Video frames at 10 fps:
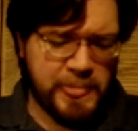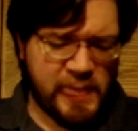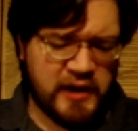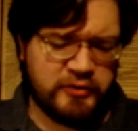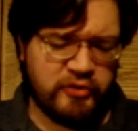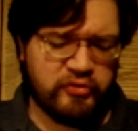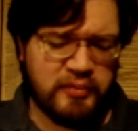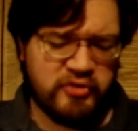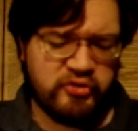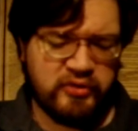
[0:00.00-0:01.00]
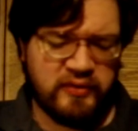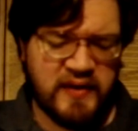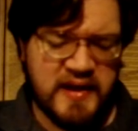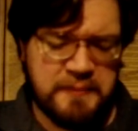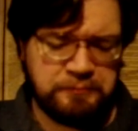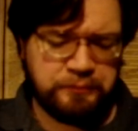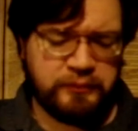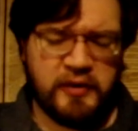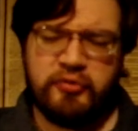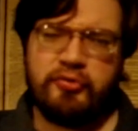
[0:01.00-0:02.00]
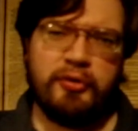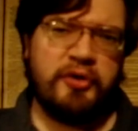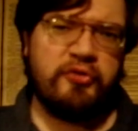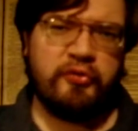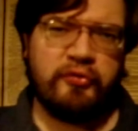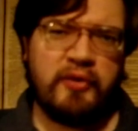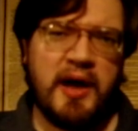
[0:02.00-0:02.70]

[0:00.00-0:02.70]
Not to mention the shortage of